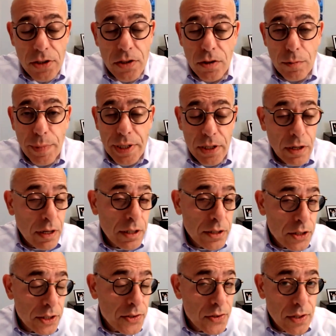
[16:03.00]
to, but not
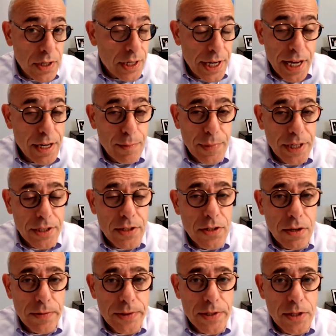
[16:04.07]
just Canadian Blood
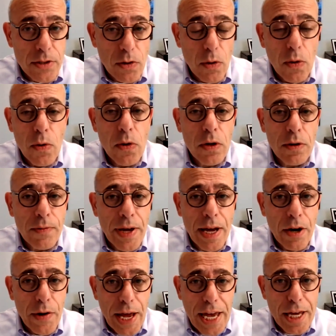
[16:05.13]
Services, all of
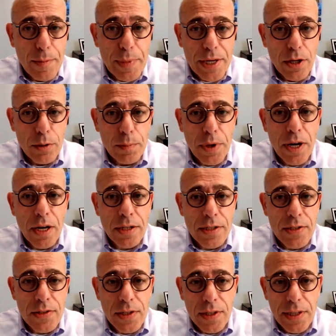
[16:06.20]
our ABO
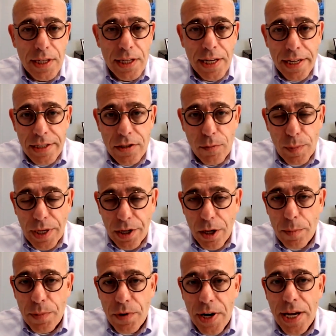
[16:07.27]
partners in the Alliance of Blood
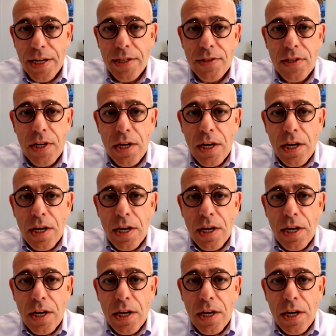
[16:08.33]
Operators.